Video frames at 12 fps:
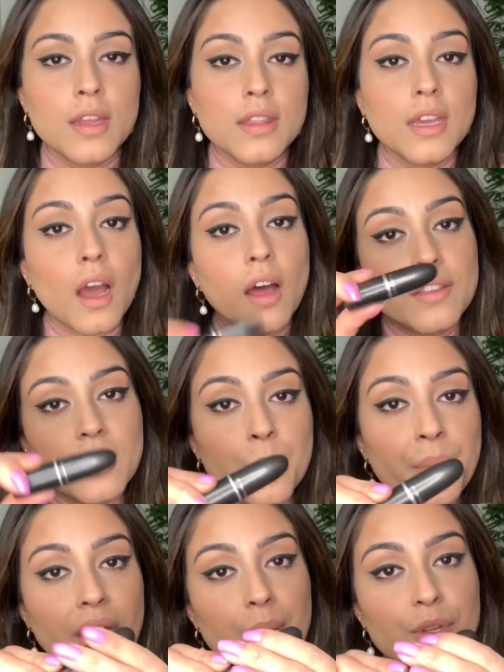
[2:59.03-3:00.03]
The other
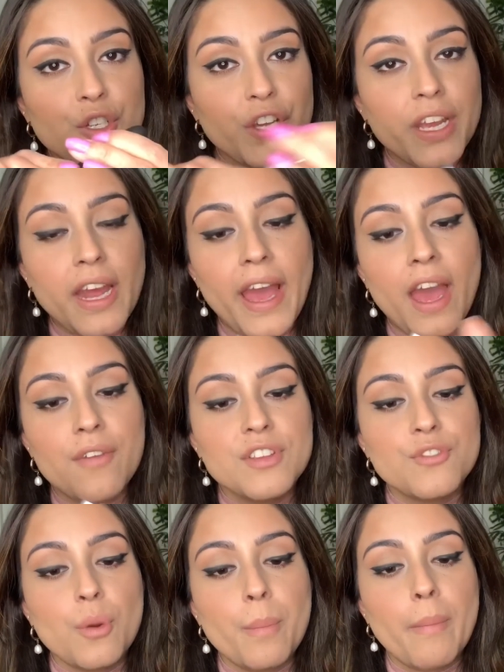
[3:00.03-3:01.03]
comparable shade I have
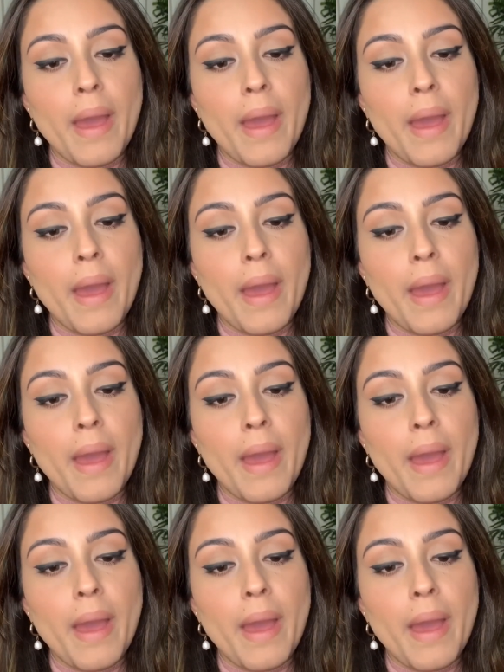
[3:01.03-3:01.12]
is from